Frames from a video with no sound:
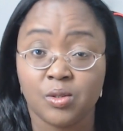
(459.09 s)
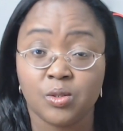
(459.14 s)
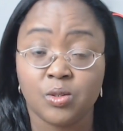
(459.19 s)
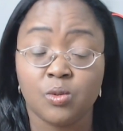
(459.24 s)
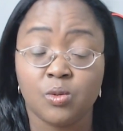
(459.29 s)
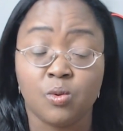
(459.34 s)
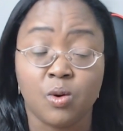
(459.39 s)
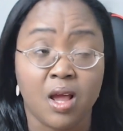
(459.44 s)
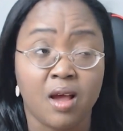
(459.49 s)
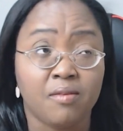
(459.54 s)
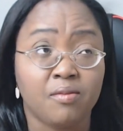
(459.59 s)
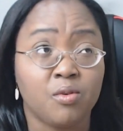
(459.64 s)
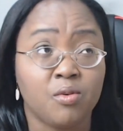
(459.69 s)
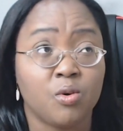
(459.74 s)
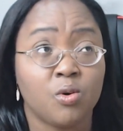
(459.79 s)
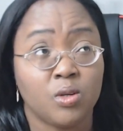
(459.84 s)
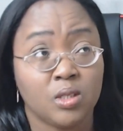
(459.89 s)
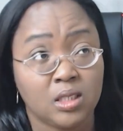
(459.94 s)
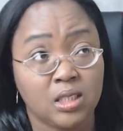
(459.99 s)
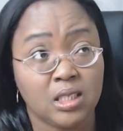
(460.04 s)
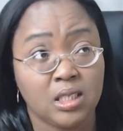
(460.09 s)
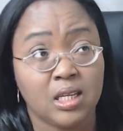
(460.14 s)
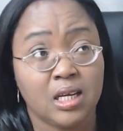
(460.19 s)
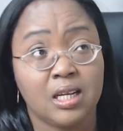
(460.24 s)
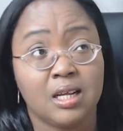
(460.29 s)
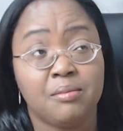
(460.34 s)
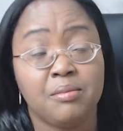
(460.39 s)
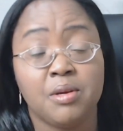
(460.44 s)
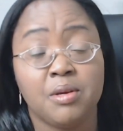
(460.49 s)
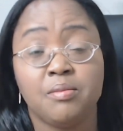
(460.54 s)
Also, we have to consider
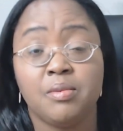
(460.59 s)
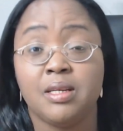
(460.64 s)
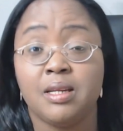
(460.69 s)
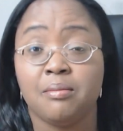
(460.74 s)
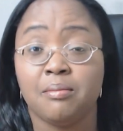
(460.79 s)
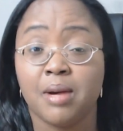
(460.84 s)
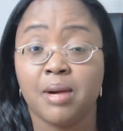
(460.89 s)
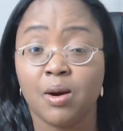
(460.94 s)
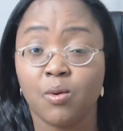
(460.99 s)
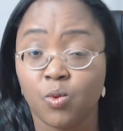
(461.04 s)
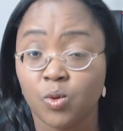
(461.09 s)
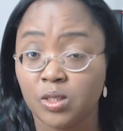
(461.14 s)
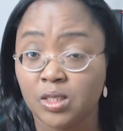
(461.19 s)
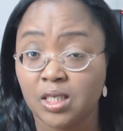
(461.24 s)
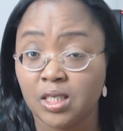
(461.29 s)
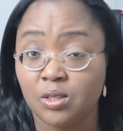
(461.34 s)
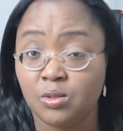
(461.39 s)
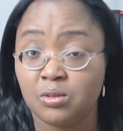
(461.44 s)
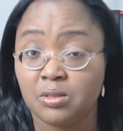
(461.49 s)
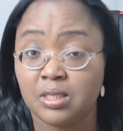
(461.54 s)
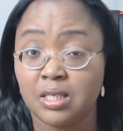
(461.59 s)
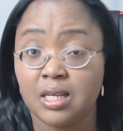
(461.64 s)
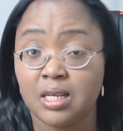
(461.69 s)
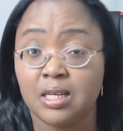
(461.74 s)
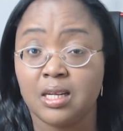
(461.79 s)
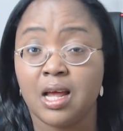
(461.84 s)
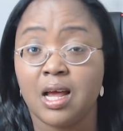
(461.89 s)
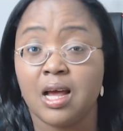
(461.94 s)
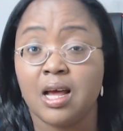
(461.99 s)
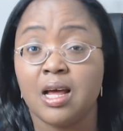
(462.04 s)
that maybe the man wanted to
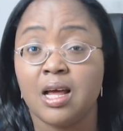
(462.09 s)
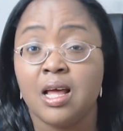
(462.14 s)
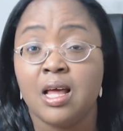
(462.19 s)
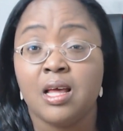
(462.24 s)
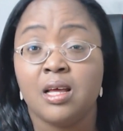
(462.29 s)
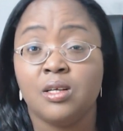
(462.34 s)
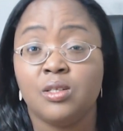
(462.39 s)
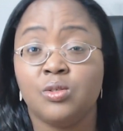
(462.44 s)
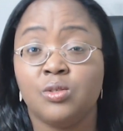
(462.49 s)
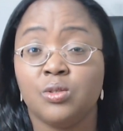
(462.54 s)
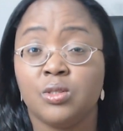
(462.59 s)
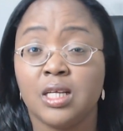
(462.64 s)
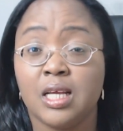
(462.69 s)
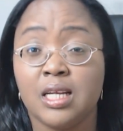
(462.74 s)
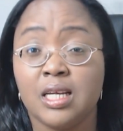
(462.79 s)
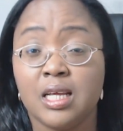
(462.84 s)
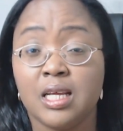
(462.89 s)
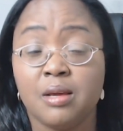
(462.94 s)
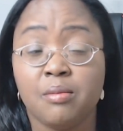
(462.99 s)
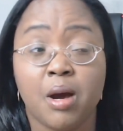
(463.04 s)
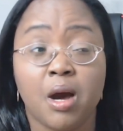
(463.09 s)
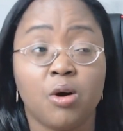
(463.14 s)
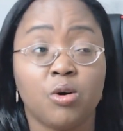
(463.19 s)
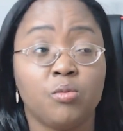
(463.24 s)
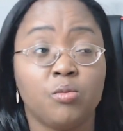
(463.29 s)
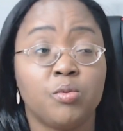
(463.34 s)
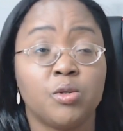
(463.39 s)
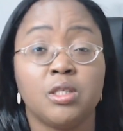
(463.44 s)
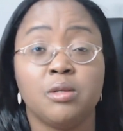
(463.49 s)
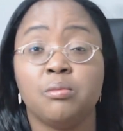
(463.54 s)
send him
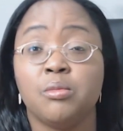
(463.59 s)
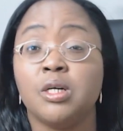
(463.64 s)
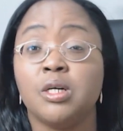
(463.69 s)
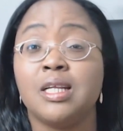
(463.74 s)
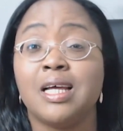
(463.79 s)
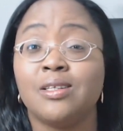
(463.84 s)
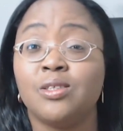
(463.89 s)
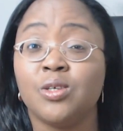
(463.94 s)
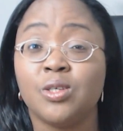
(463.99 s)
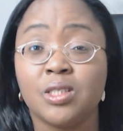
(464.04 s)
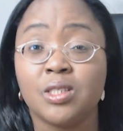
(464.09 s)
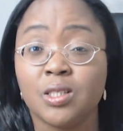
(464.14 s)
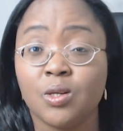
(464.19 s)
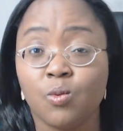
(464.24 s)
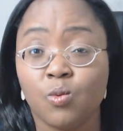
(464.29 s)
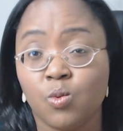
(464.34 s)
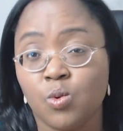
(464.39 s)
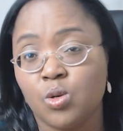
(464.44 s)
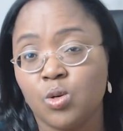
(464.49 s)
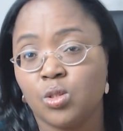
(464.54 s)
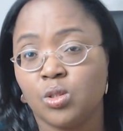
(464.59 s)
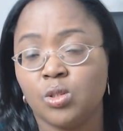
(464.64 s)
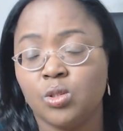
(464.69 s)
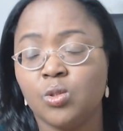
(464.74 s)
out, but the mother doesn't want.